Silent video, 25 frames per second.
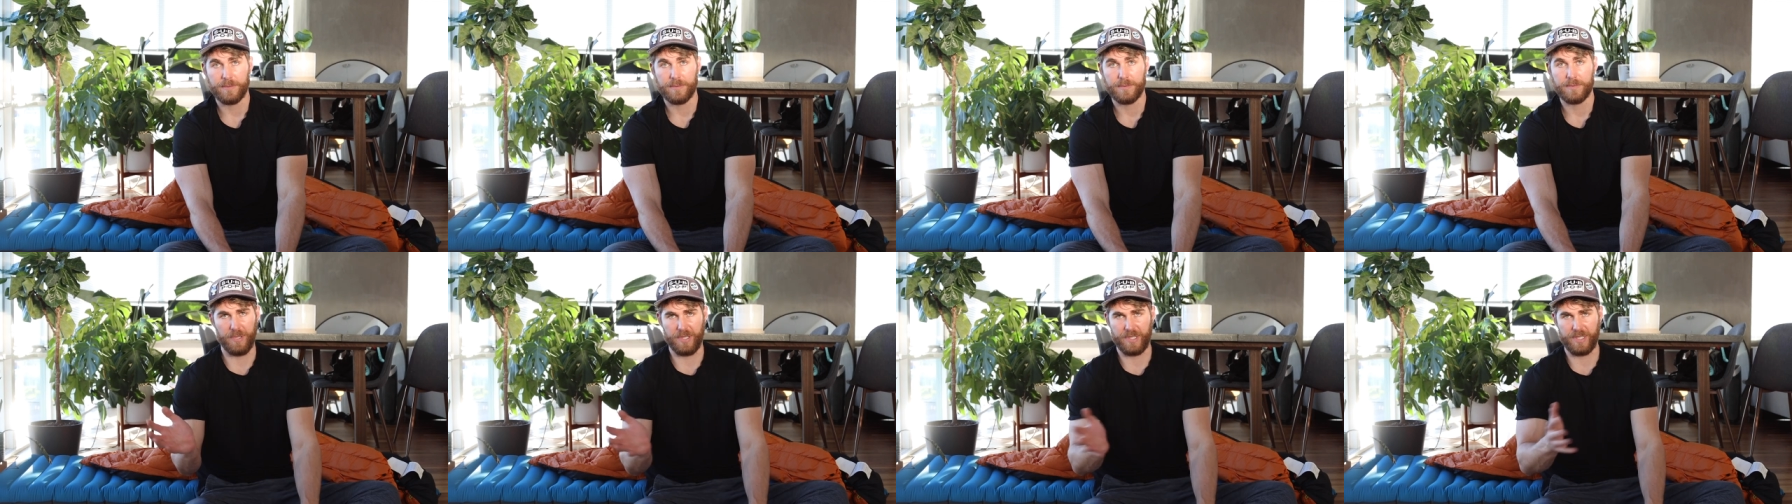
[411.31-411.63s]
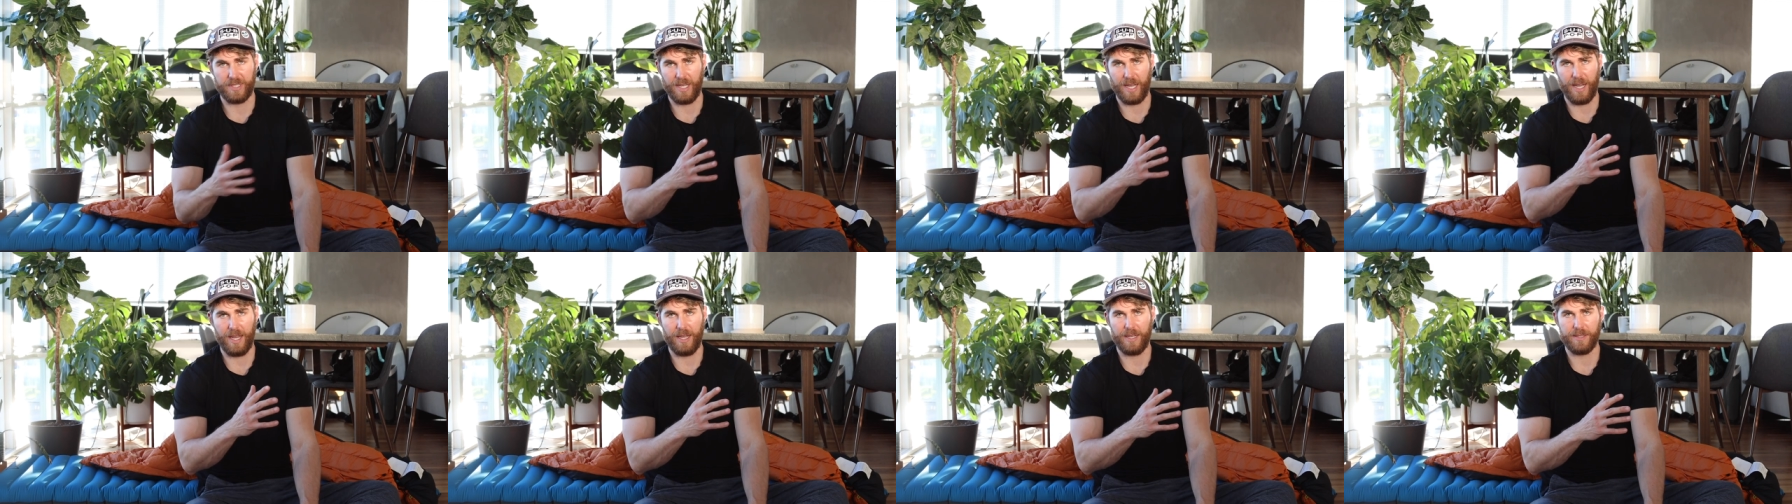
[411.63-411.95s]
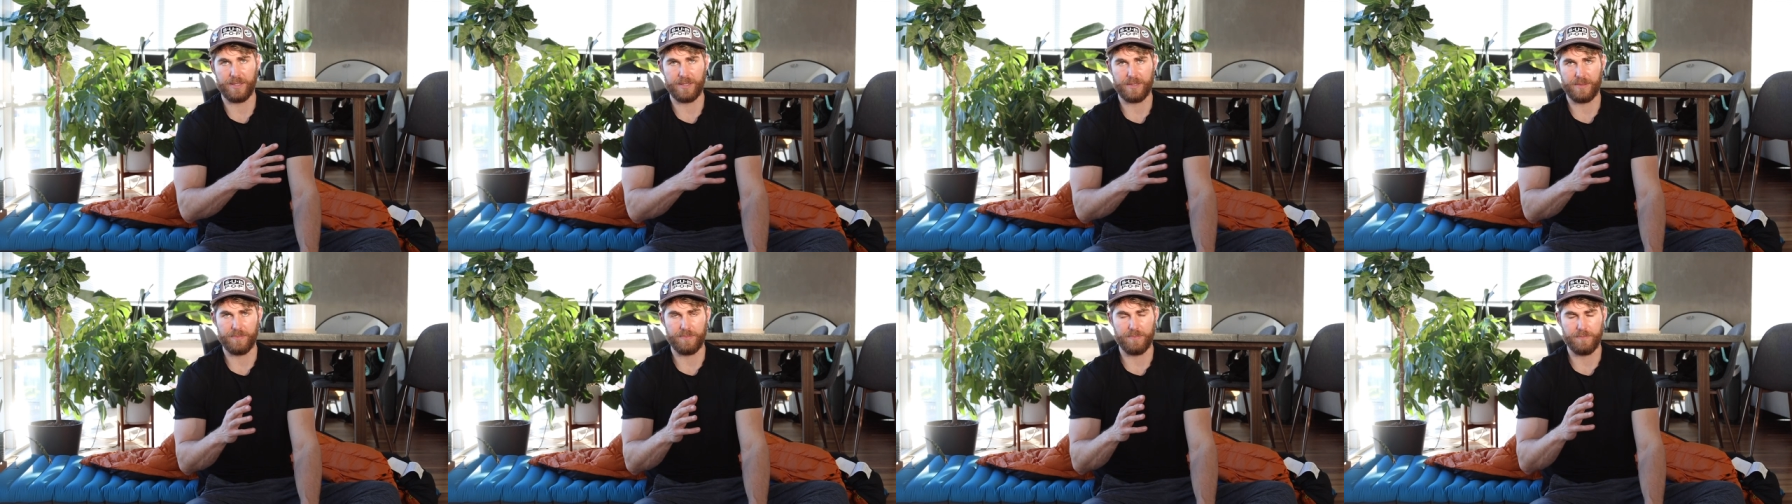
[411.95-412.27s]

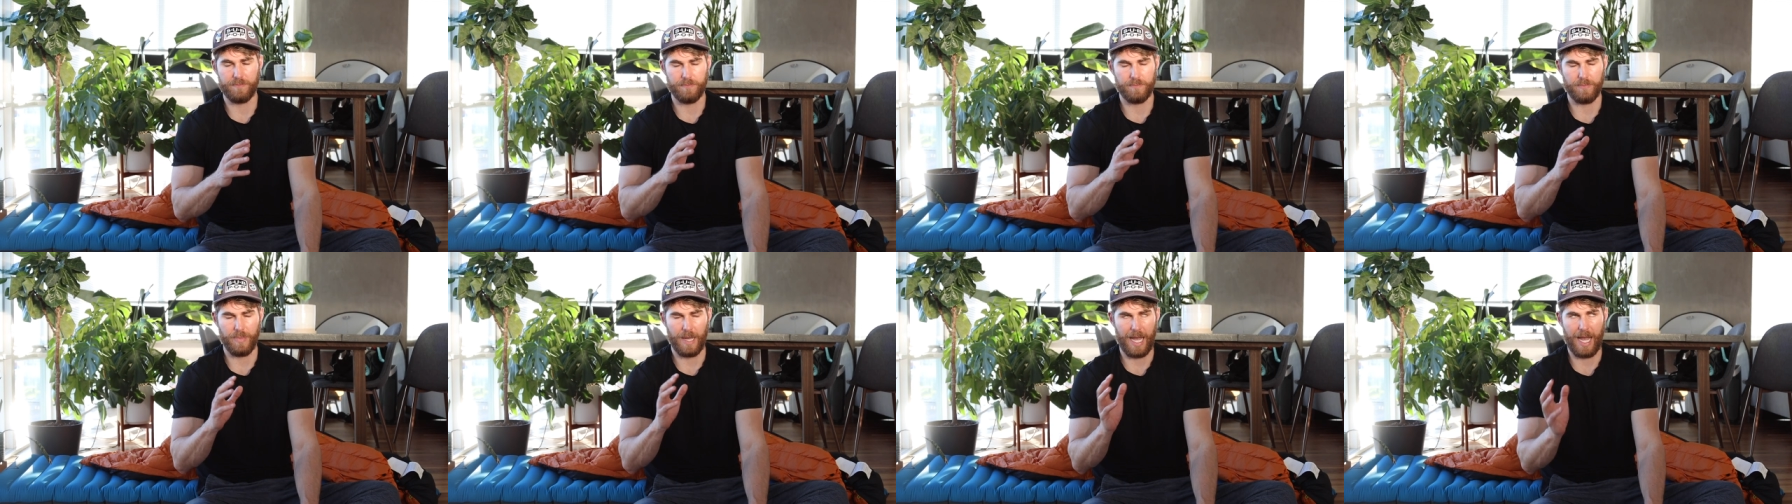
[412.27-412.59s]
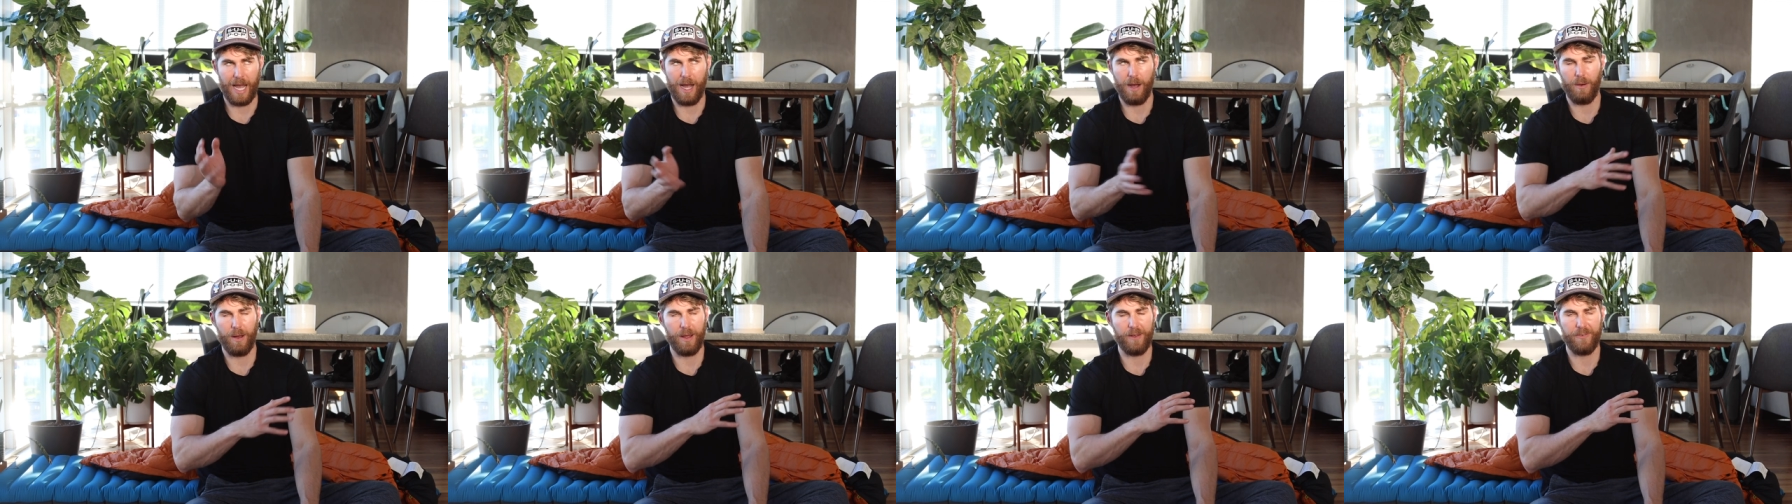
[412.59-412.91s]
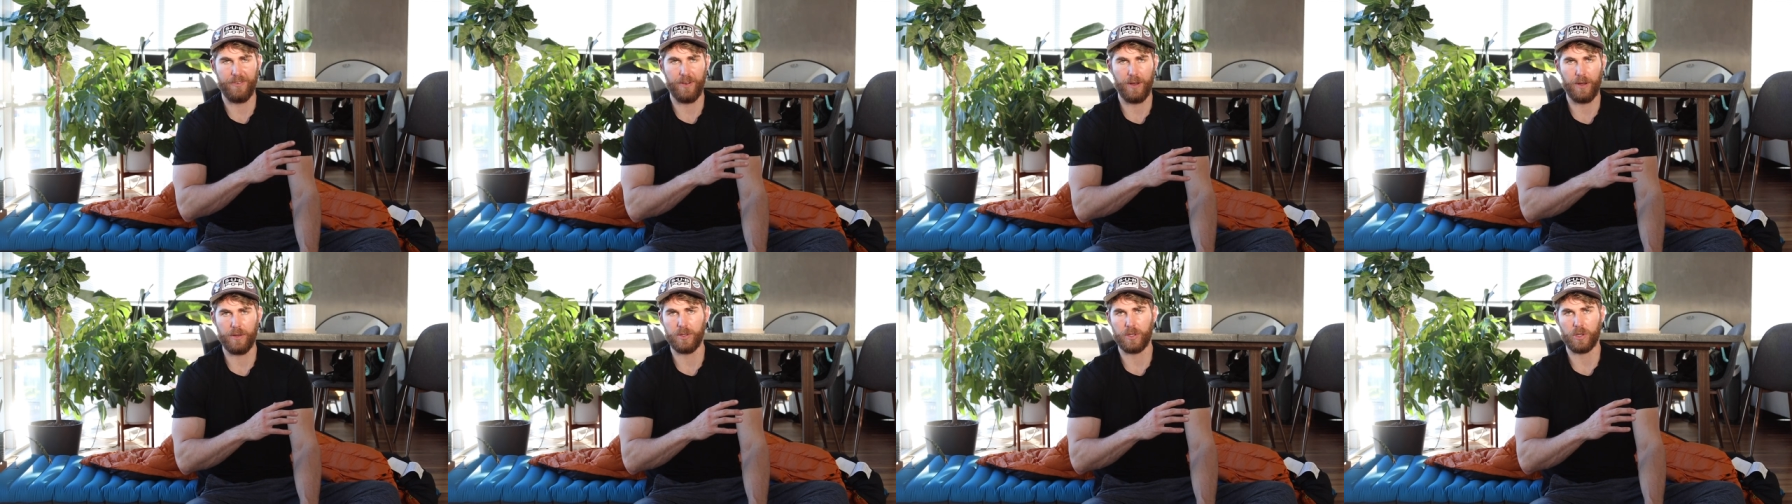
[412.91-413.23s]
Besides how I
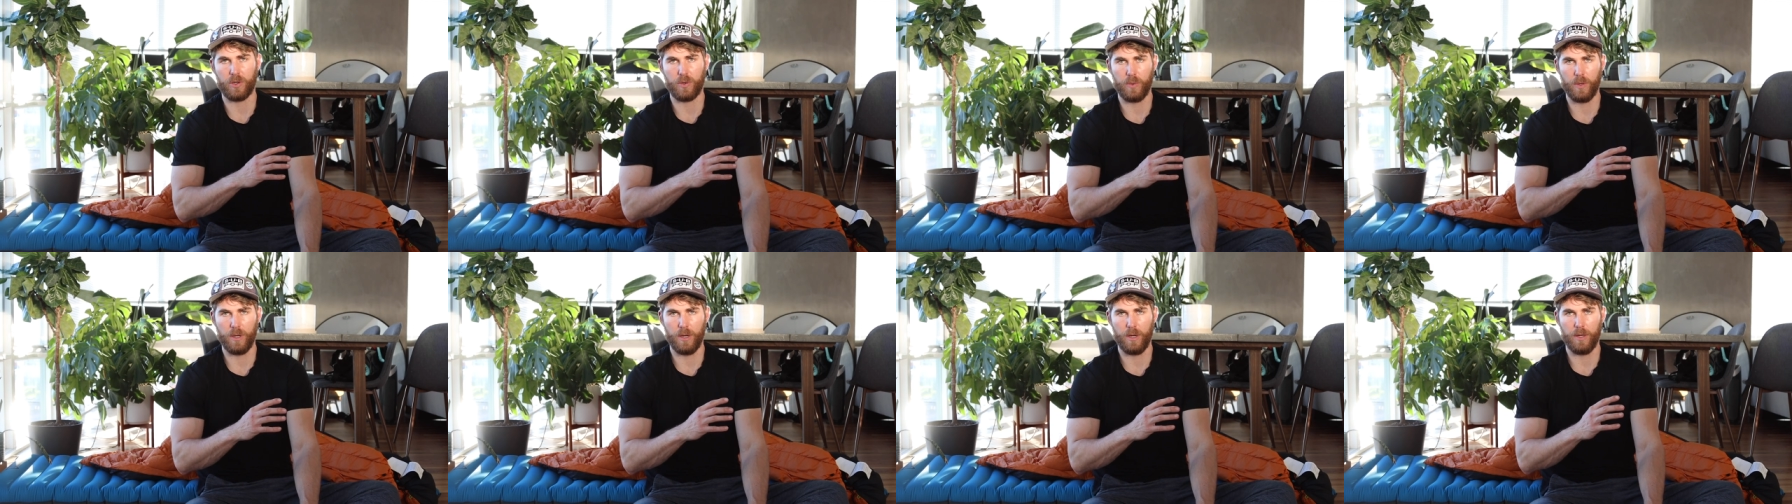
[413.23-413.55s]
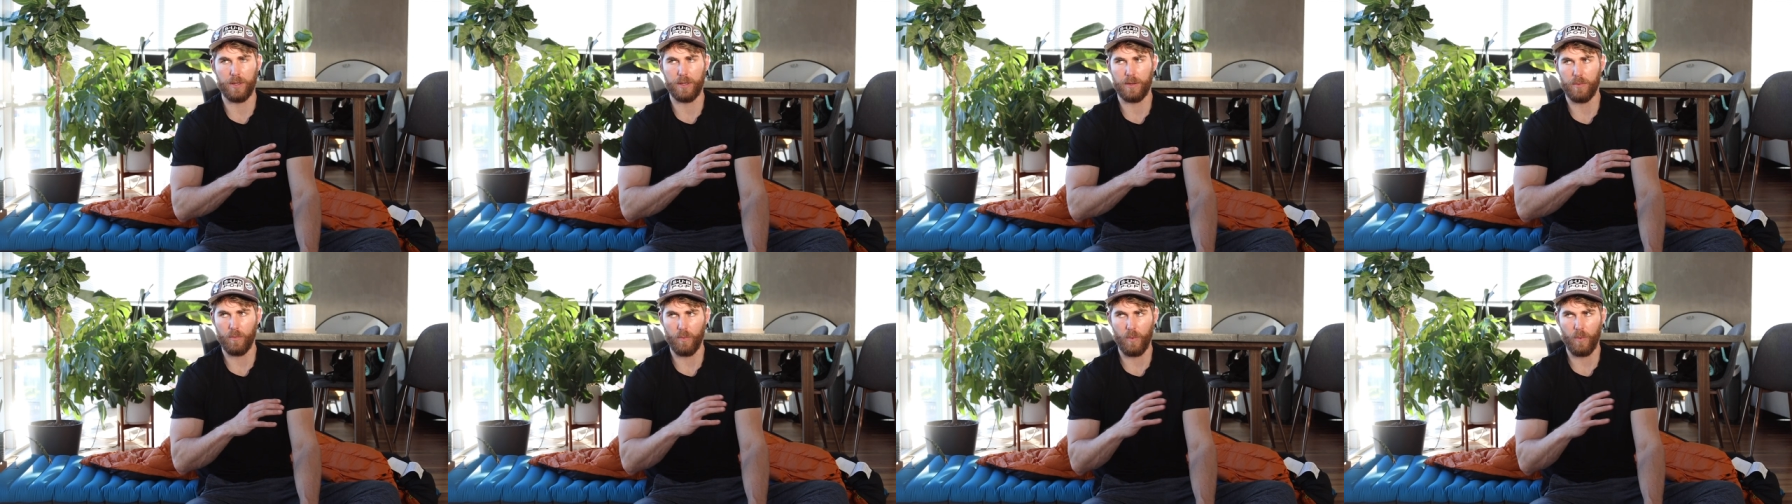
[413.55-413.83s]
found the quilt and